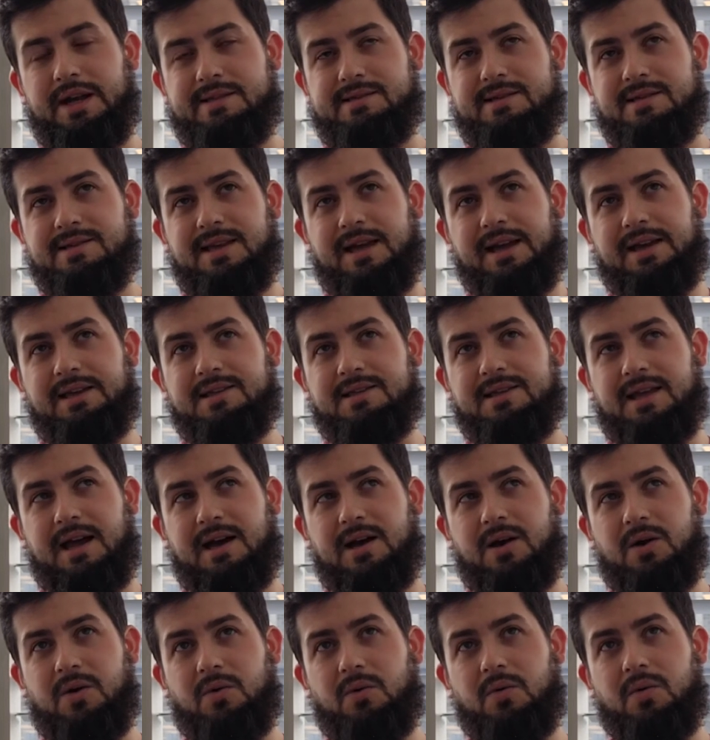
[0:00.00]
to taste
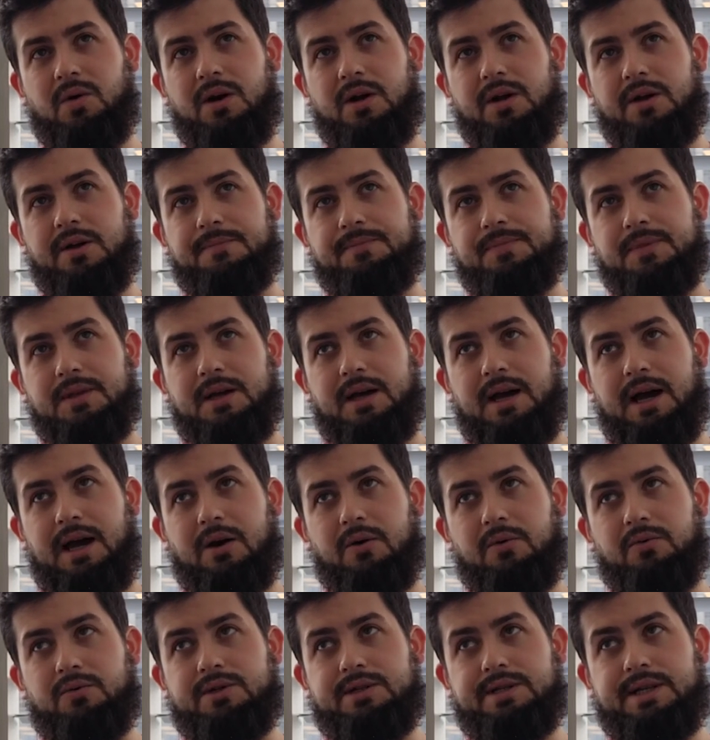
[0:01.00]
how
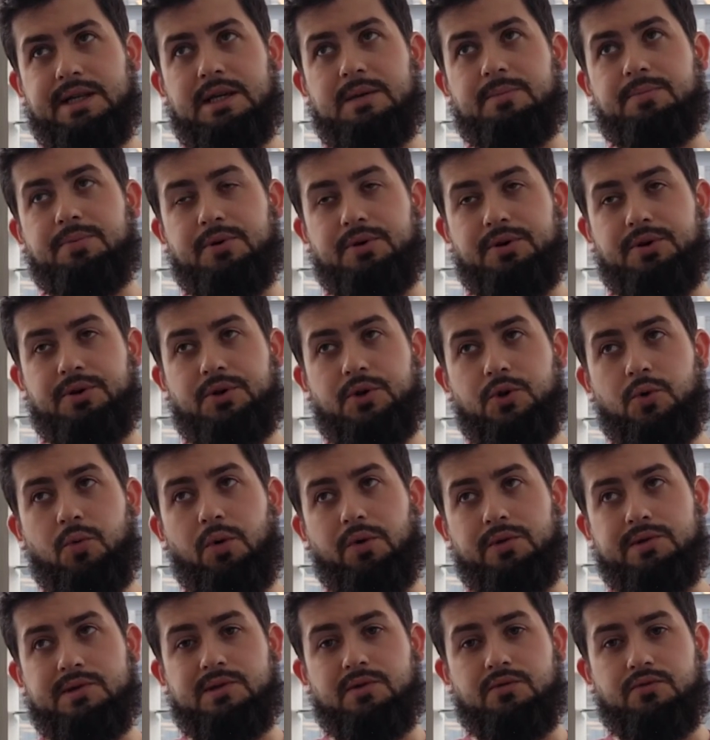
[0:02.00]
deep and
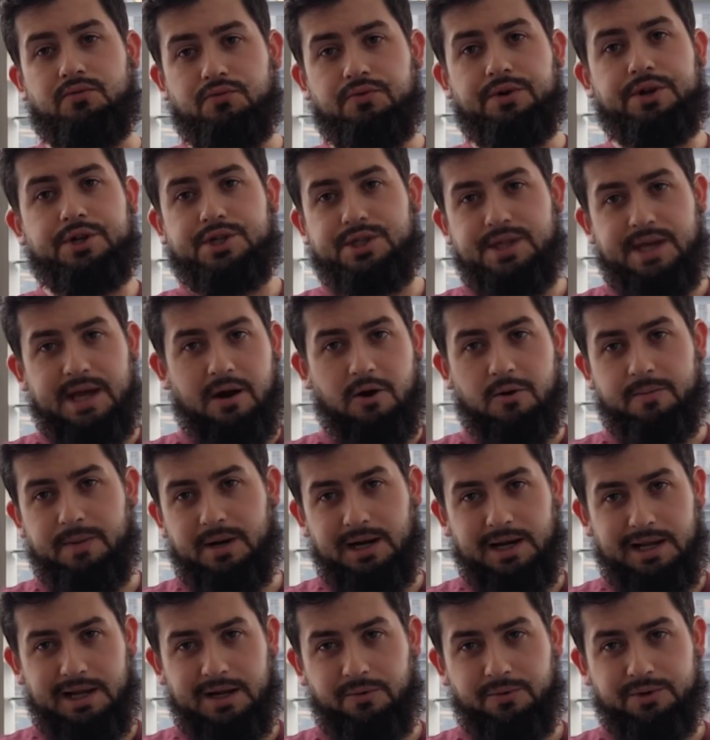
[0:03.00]
nuanced and rich the
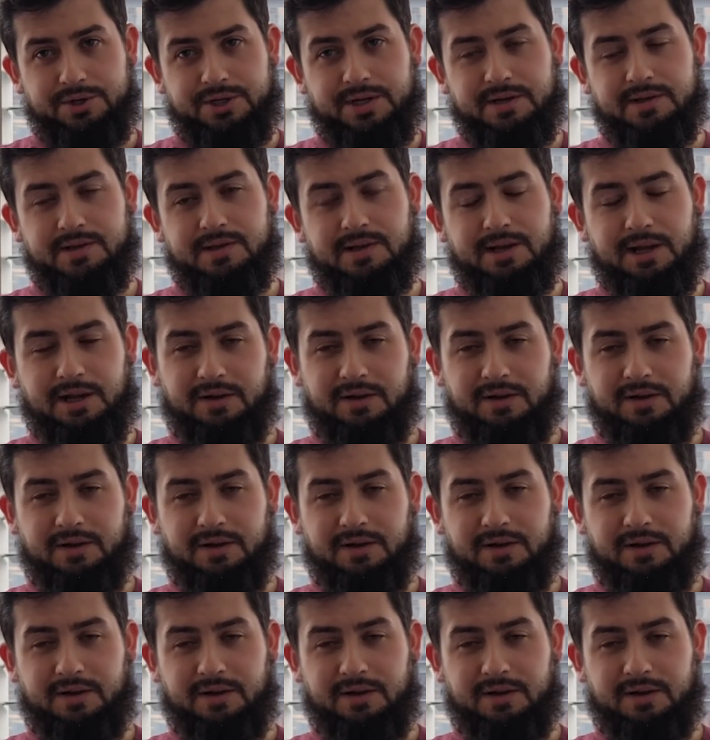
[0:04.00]
Arabic language is.